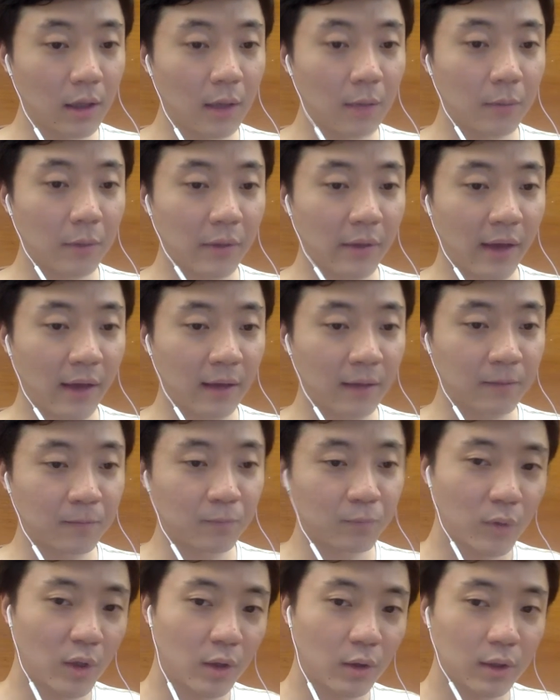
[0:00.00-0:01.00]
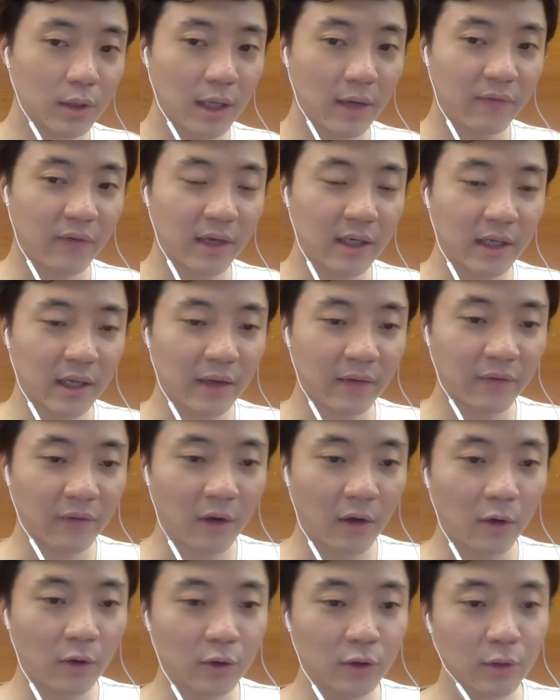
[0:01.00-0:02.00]
but then TF-IDF
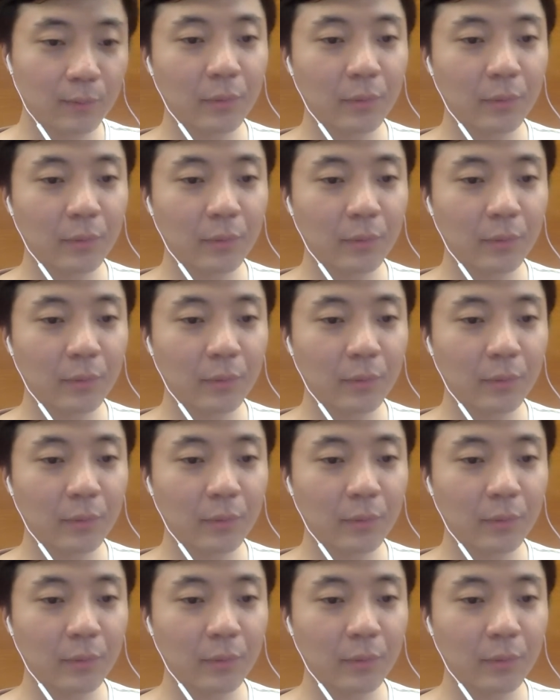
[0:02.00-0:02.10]
also